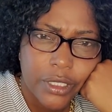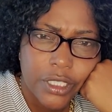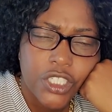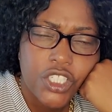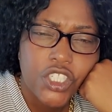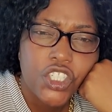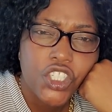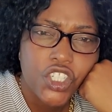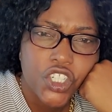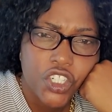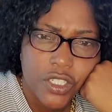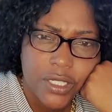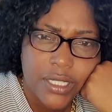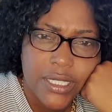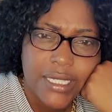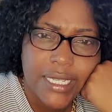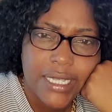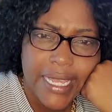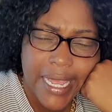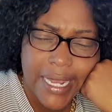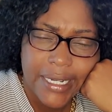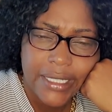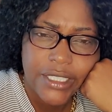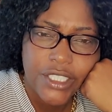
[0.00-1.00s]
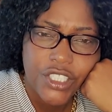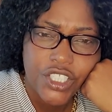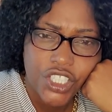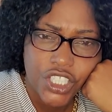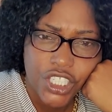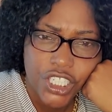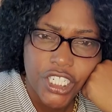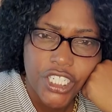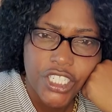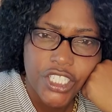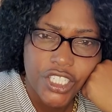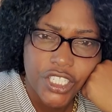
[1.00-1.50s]
just cannot
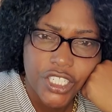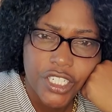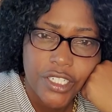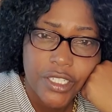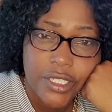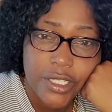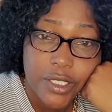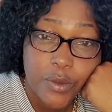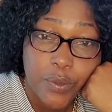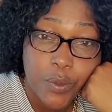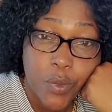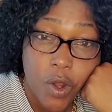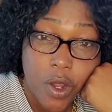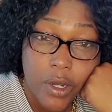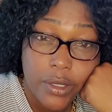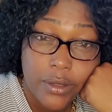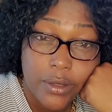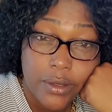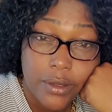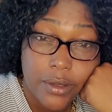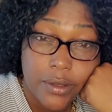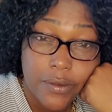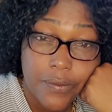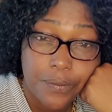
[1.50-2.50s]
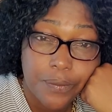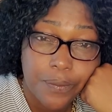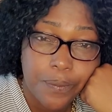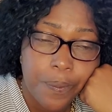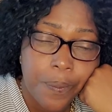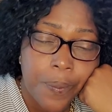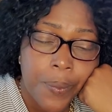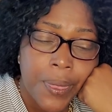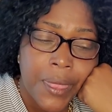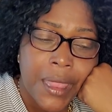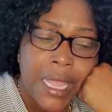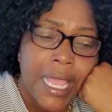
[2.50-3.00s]
change their spots.
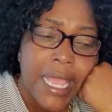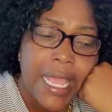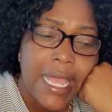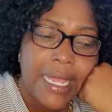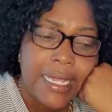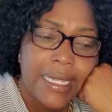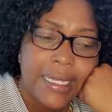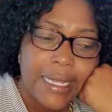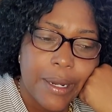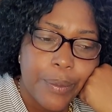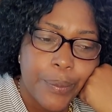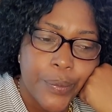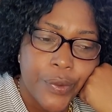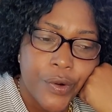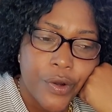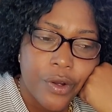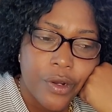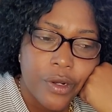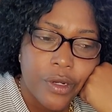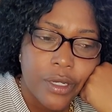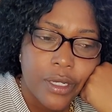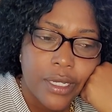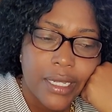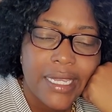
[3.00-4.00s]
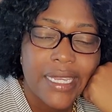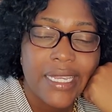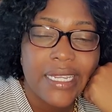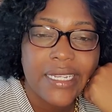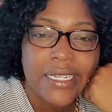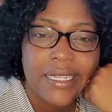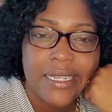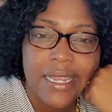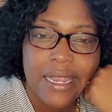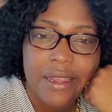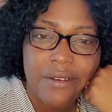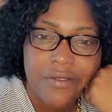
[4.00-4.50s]
A leper
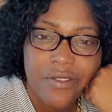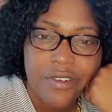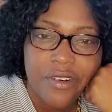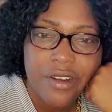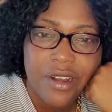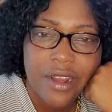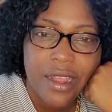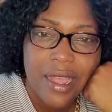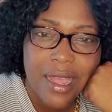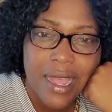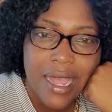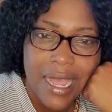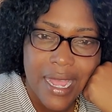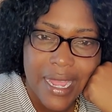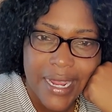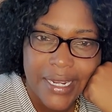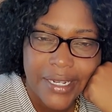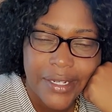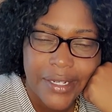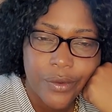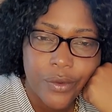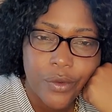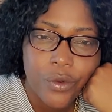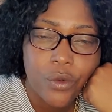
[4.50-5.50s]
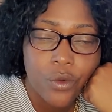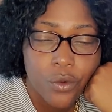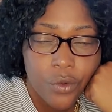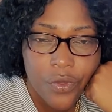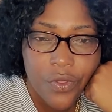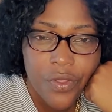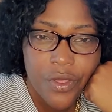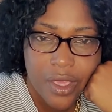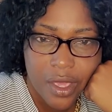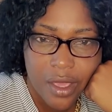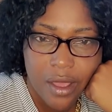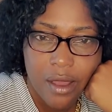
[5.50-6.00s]
can never hide who
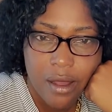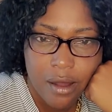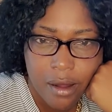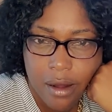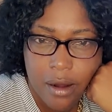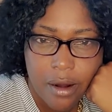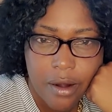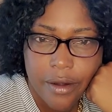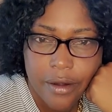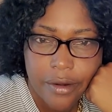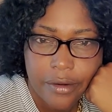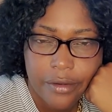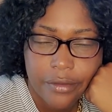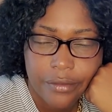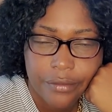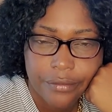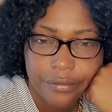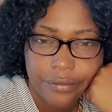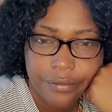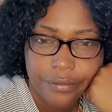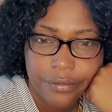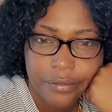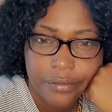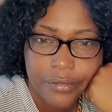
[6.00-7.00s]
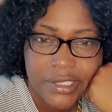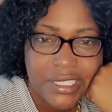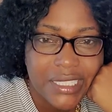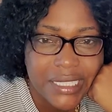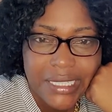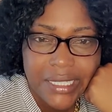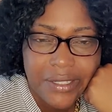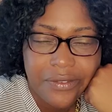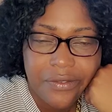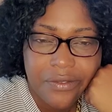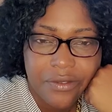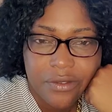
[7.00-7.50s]
they are,
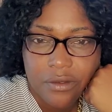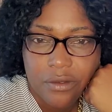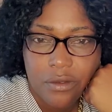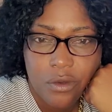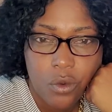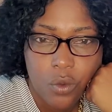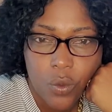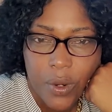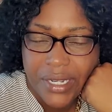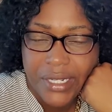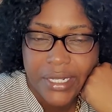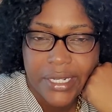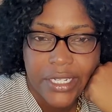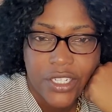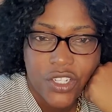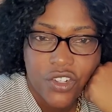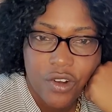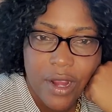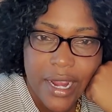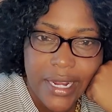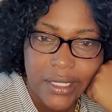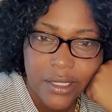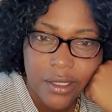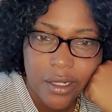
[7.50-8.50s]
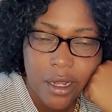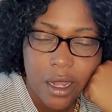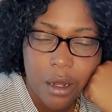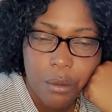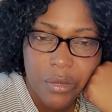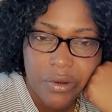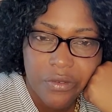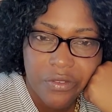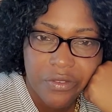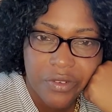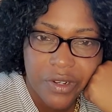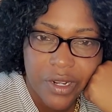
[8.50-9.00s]
even when they try to
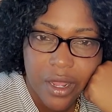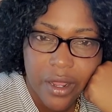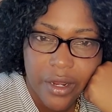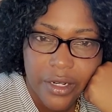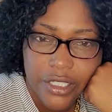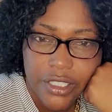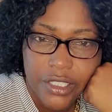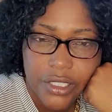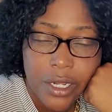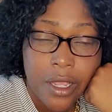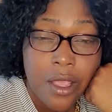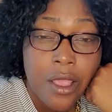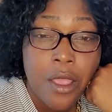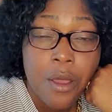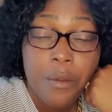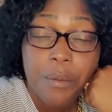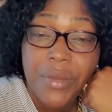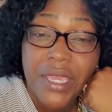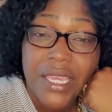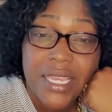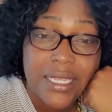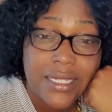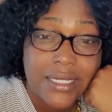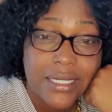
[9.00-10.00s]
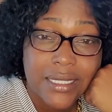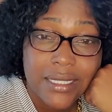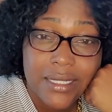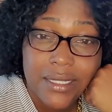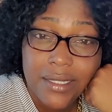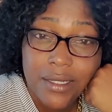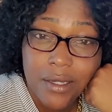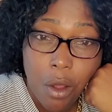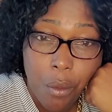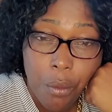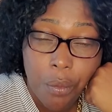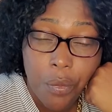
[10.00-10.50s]
camouflage, because at
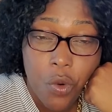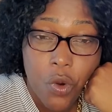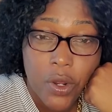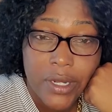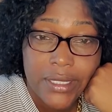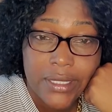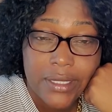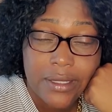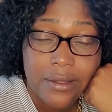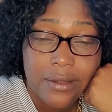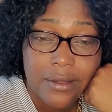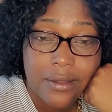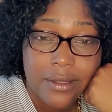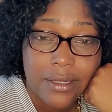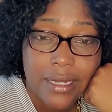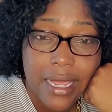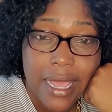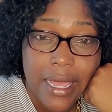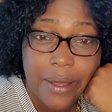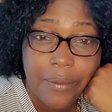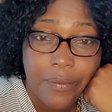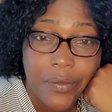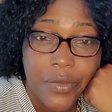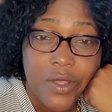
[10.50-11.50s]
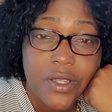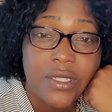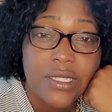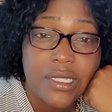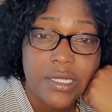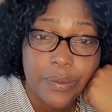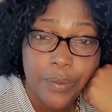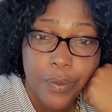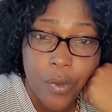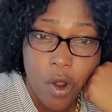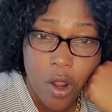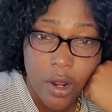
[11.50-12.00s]
some point in time the
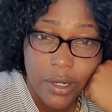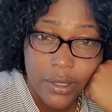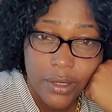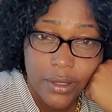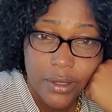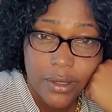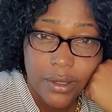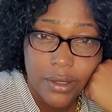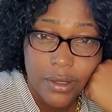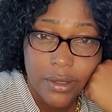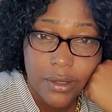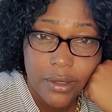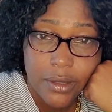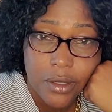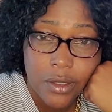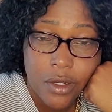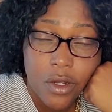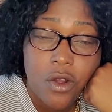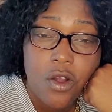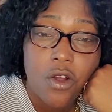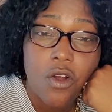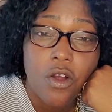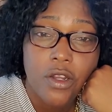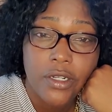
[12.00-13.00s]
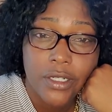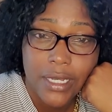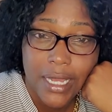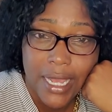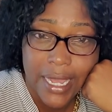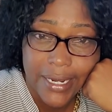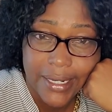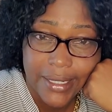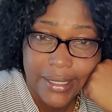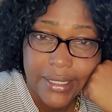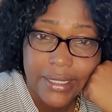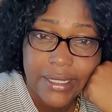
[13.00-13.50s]
spots gonna
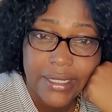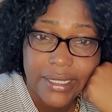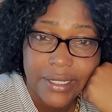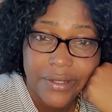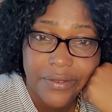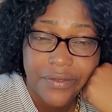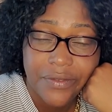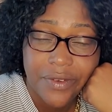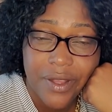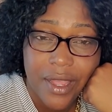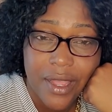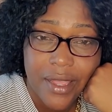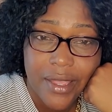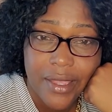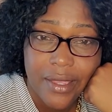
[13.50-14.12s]
identify